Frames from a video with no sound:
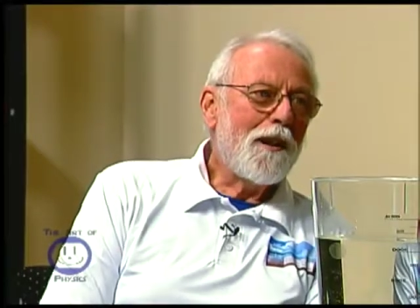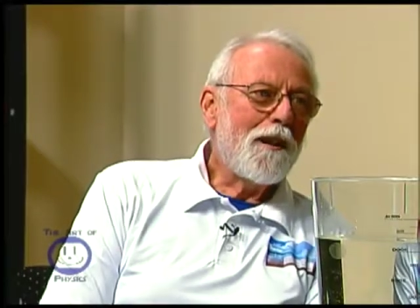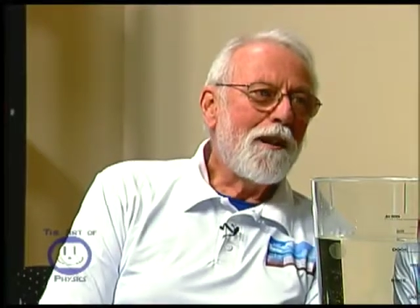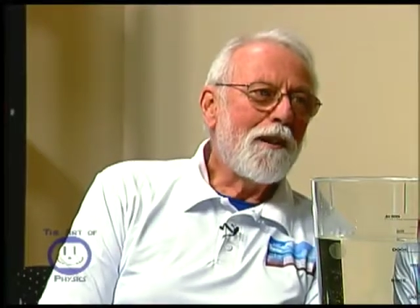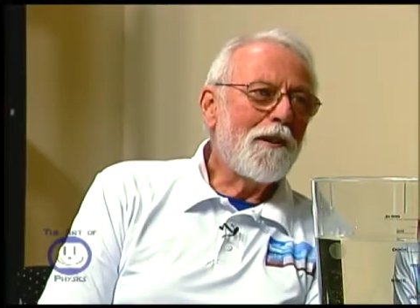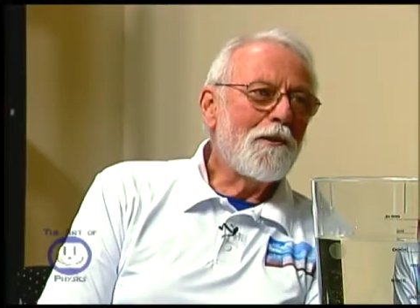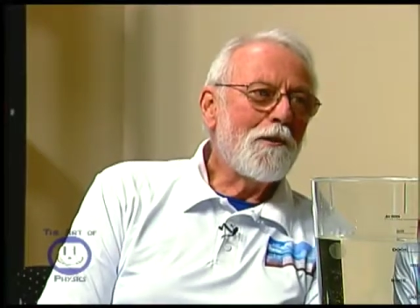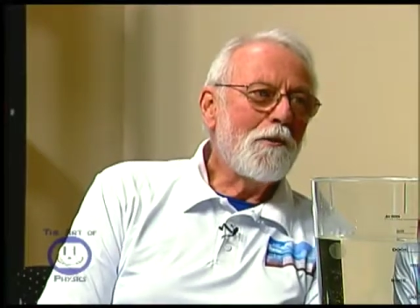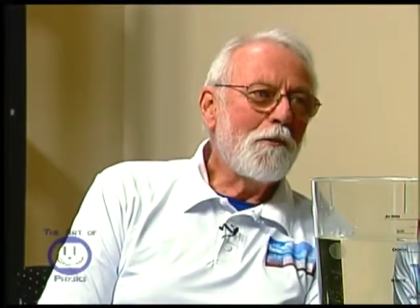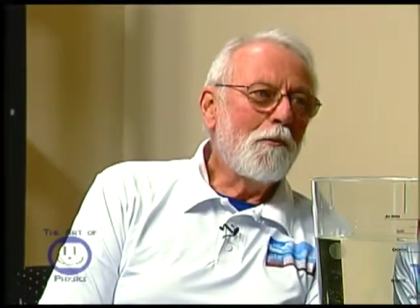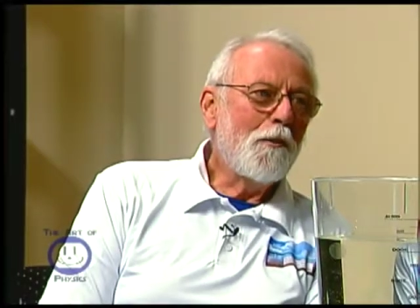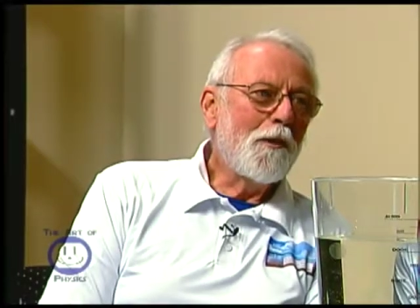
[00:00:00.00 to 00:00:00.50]
are
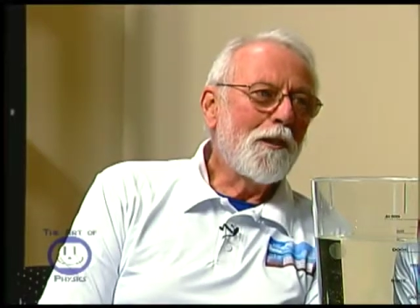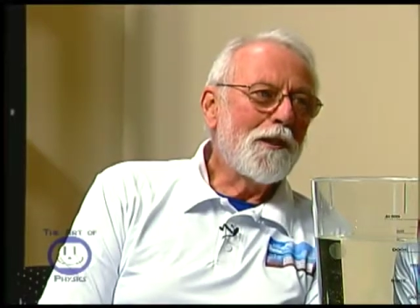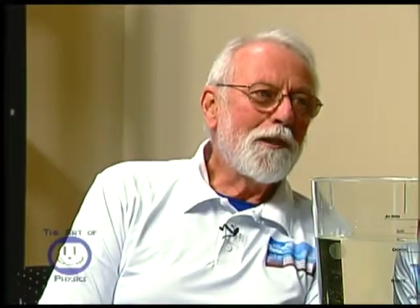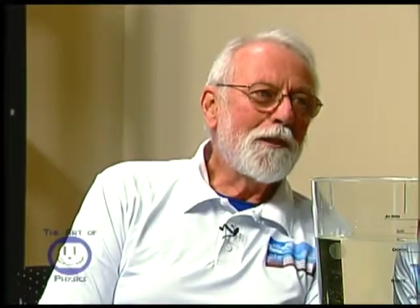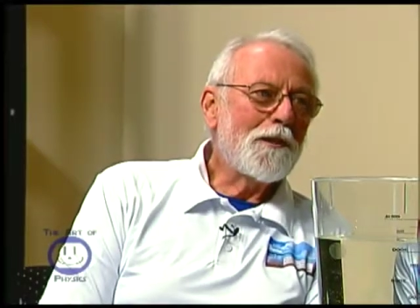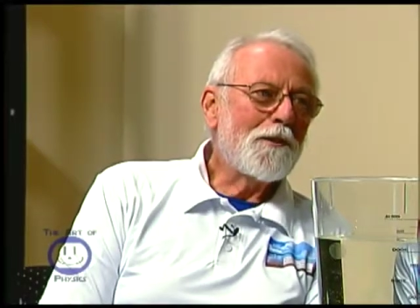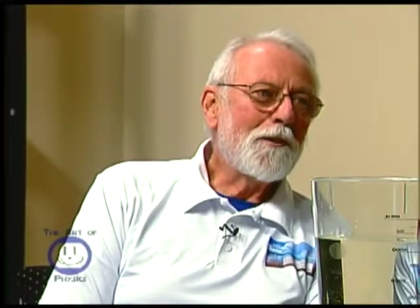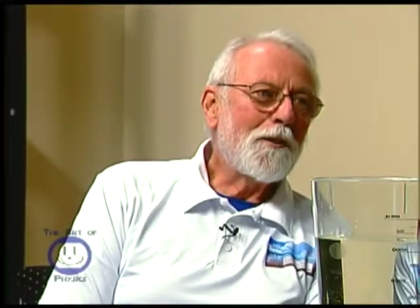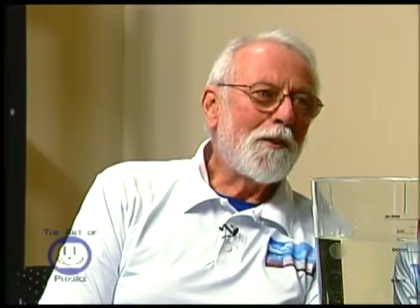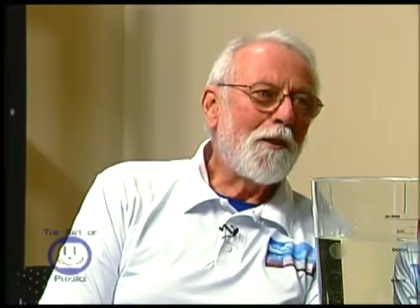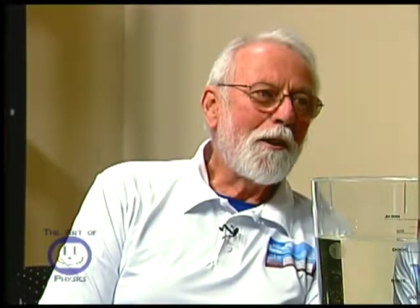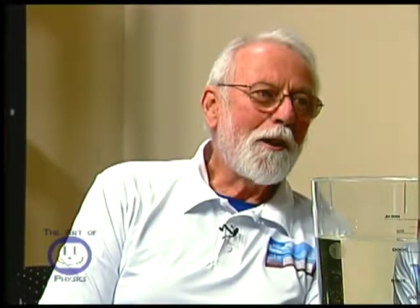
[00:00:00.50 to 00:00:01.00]
you willing
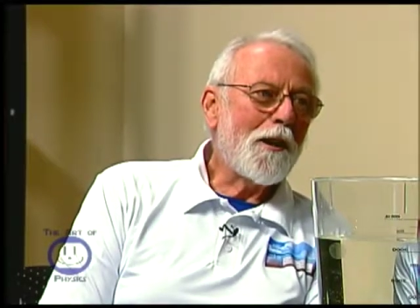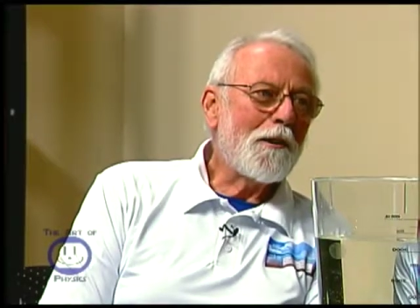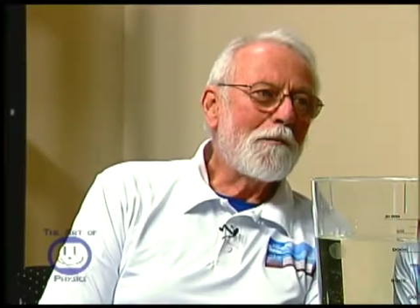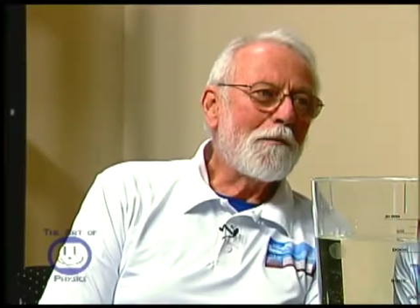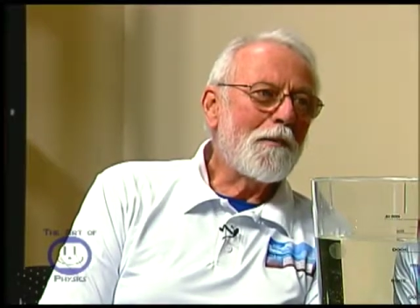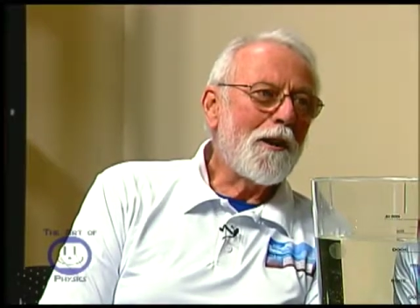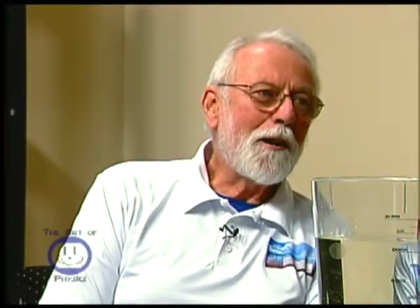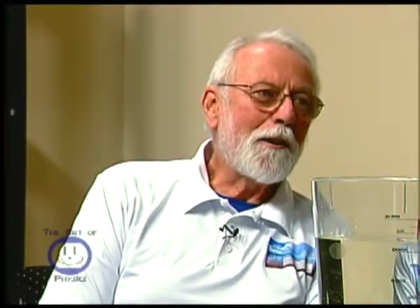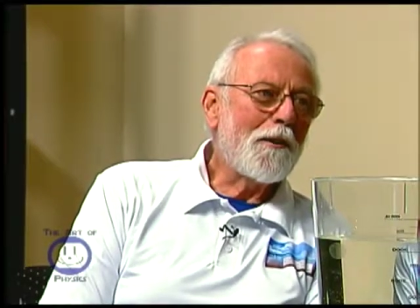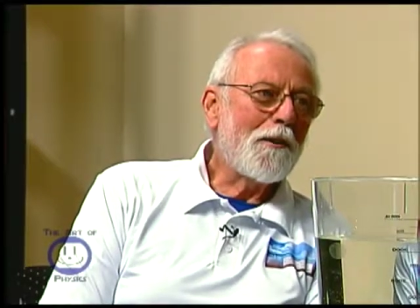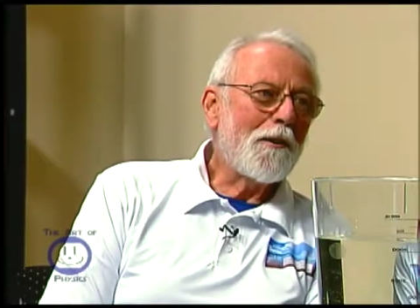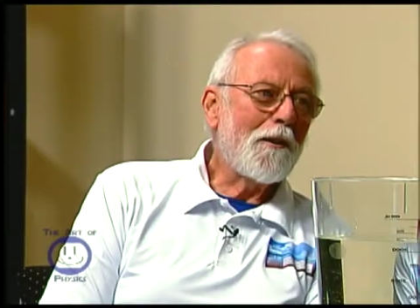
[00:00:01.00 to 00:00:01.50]
to talk
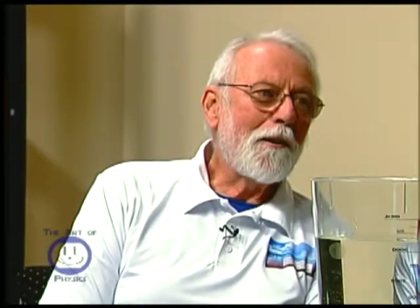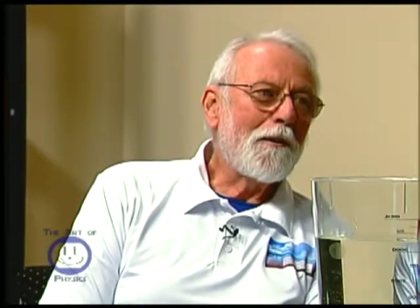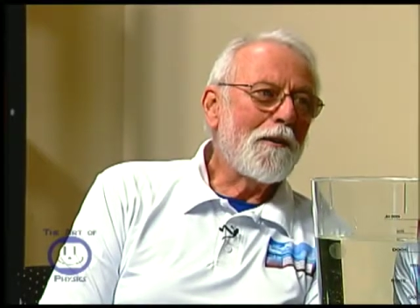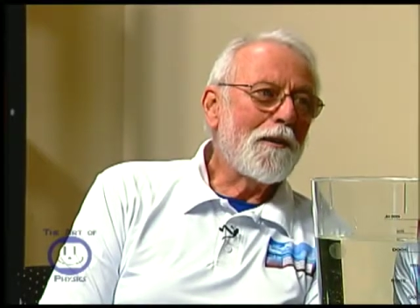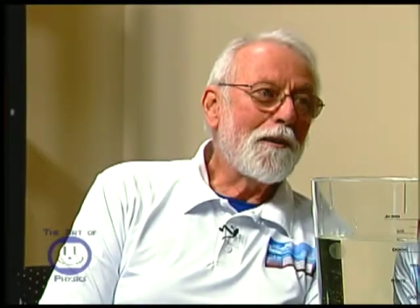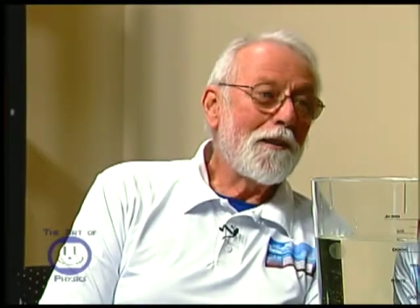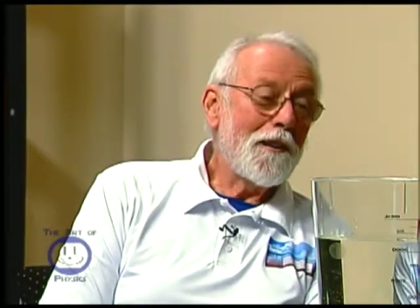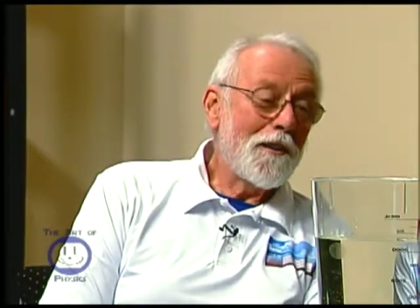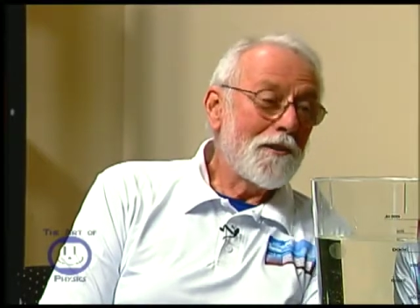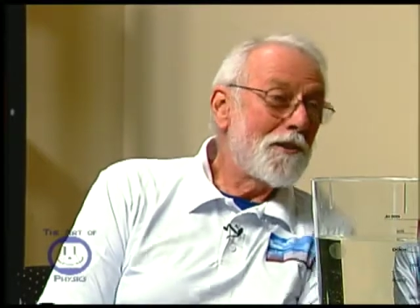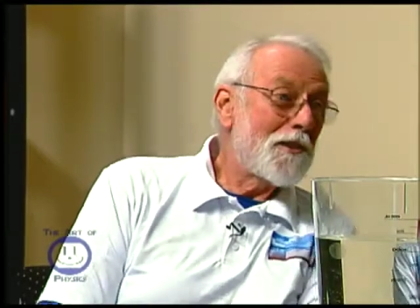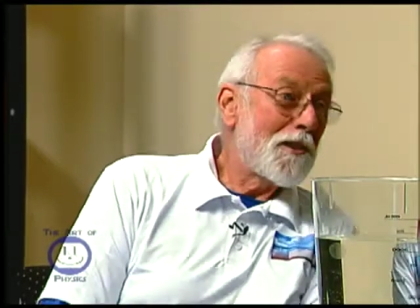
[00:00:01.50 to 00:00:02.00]
about, or
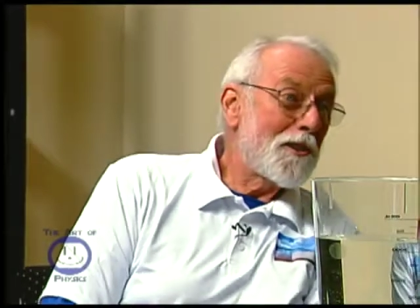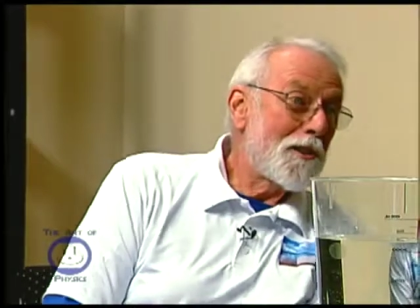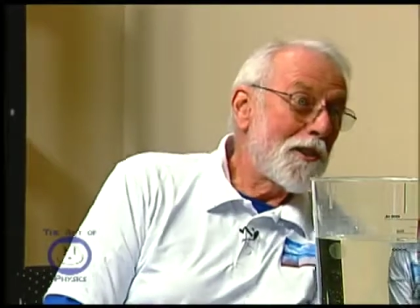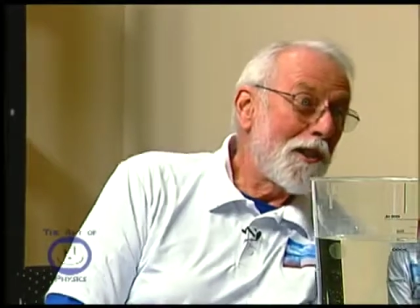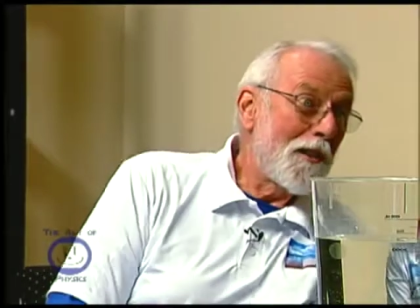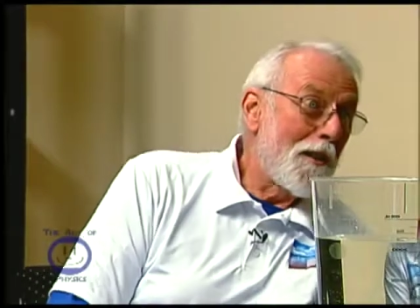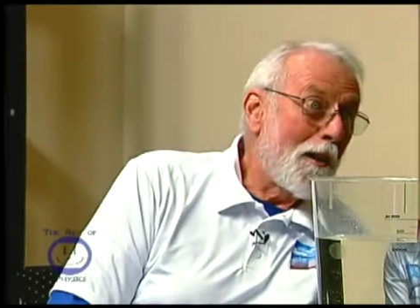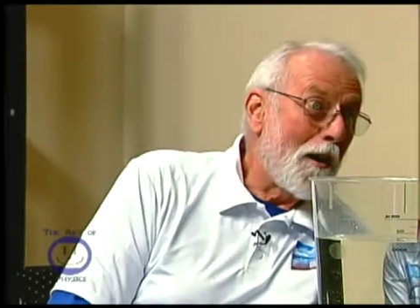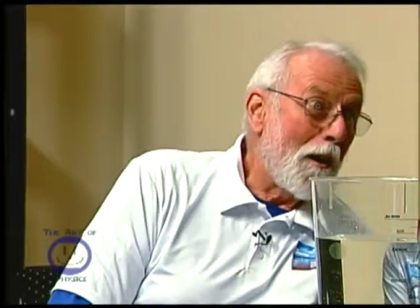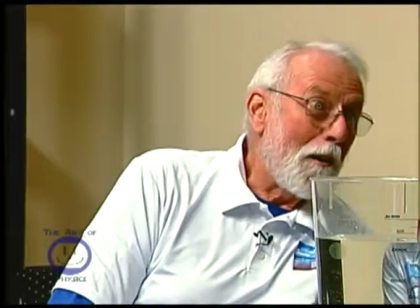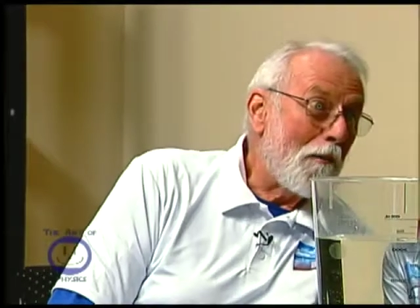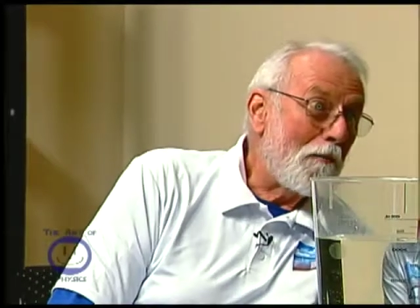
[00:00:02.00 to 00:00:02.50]
is this
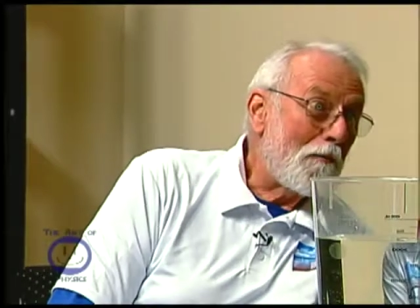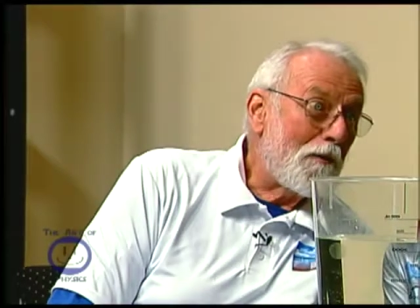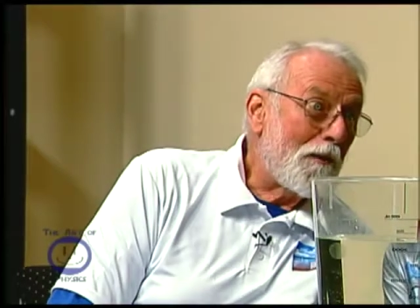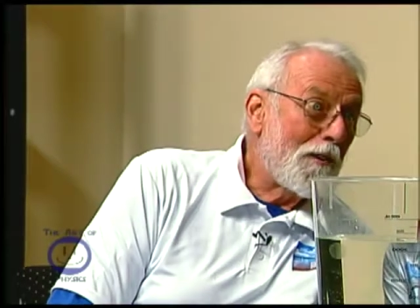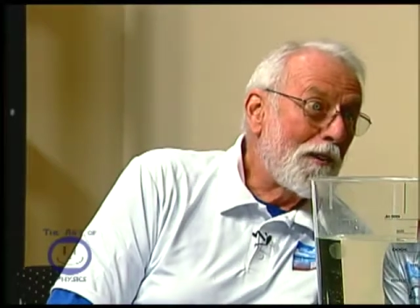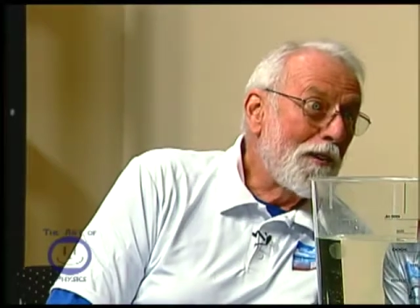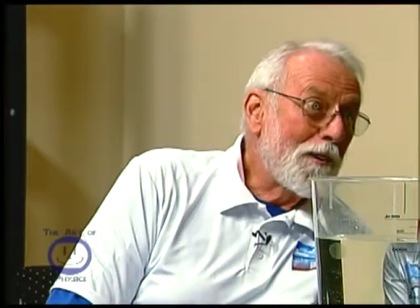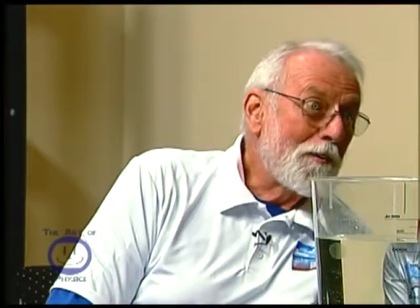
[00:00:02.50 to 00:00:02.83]
enough?